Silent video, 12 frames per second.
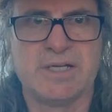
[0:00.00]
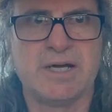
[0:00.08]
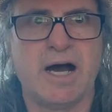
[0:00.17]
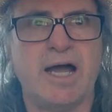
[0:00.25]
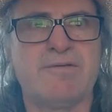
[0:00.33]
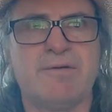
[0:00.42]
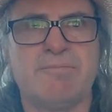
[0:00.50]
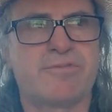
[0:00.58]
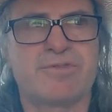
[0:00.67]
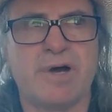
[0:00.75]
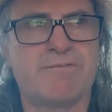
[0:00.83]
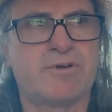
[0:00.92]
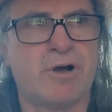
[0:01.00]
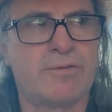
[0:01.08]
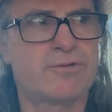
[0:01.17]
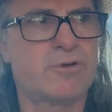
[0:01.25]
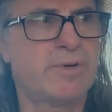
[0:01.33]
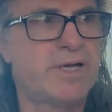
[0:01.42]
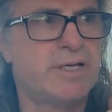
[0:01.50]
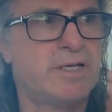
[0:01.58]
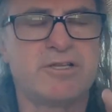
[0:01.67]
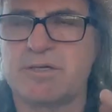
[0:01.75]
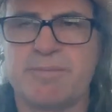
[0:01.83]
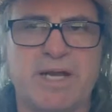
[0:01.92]
I've gone through my
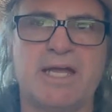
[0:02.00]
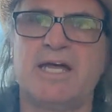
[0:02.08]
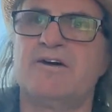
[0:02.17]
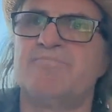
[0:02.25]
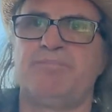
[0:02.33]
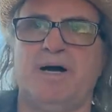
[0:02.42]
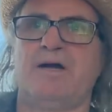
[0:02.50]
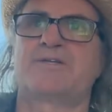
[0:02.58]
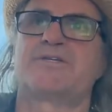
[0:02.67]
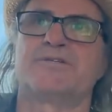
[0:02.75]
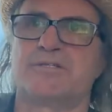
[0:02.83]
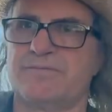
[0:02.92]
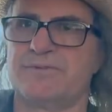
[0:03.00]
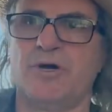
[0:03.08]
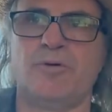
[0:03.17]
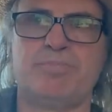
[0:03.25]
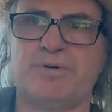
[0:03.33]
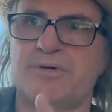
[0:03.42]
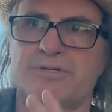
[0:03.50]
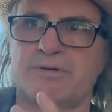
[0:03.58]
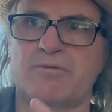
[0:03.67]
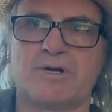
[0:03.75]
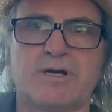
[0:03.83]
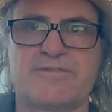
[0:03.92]
notes. I mean, I have boxes of notebooks
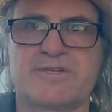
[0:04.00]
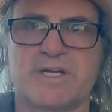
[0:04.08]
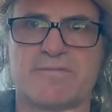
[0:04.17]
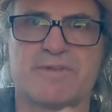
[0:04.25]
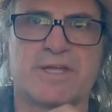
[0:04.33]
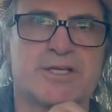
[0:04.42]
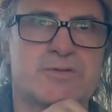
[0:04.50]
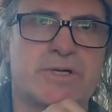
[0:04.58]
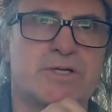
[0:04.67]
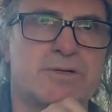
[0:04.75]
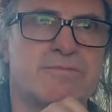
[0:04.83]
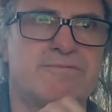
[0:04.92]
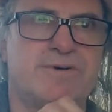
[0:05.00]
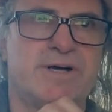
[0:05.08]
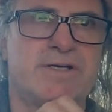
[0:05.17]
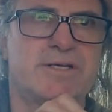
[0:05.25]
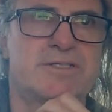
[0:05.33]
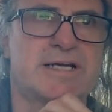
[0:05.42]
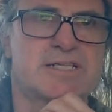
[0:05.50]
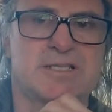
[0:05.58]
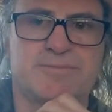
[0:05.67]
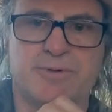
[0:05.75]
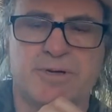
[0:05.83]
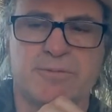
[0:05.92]
and roughs and everything, so I couldn't find exactly
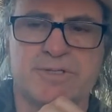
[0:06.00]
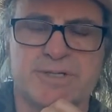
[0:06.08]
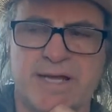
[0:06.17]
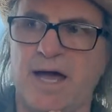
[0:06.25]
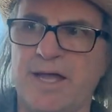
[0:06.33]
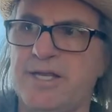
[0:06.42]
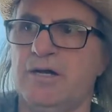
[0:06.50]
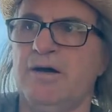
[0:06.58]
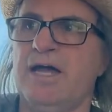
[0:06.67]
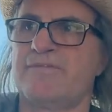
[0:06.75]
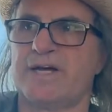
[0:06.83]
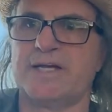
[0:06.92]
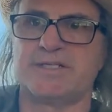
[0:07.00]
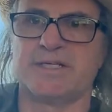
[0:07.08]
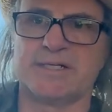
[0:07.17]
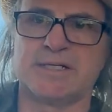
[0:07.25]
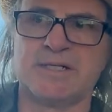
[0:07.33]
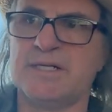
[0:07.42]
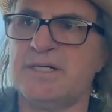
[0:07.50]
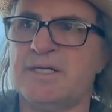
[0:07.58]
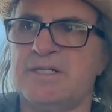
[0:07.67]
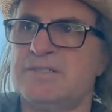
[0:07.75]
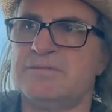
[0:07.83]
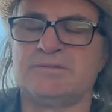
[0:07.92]
the point where I said, hey, I have an idea.
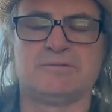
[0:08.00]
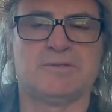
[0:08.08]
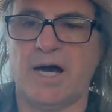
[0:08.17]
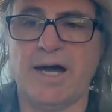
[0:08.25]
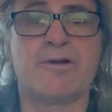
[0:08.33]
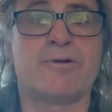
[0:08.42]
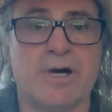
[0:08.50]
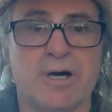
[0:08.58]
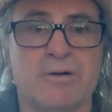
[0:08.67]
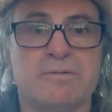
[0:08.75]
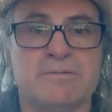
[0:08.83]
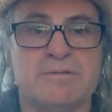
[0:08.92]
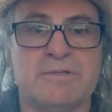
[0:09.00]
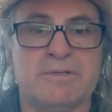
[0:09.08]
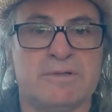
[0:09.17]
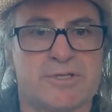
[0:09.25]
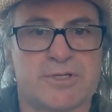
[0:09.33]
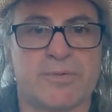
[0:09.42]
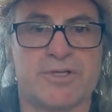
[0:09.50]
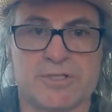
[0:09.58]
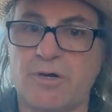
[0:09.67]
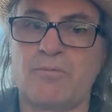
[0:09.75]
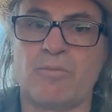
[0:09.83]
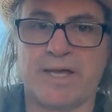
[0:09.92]
I don't know. So in his
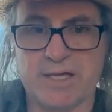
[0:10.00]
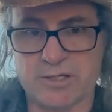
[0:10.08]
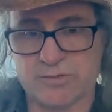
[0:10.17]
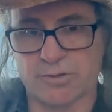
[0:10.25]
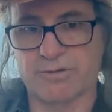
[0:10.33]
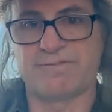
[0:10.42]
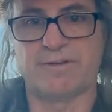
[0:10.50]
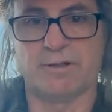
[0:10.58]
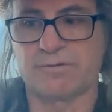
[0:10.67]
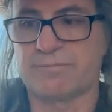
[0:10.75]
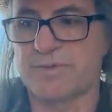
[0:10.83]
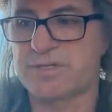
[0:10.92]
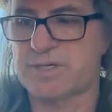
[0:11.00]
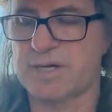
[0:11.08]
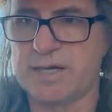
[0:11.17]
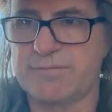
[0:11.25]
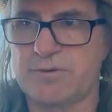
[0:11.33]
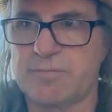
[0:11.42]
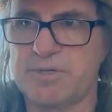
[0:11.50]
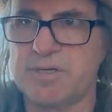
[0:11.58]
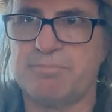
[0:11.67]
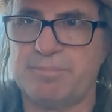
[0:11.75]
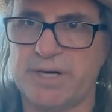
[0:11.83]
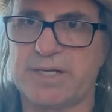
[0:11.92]
own way, he sort of fell from the sky for me.
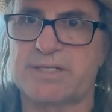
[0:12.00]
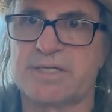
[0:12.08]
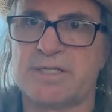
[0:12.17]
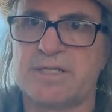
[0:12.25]
But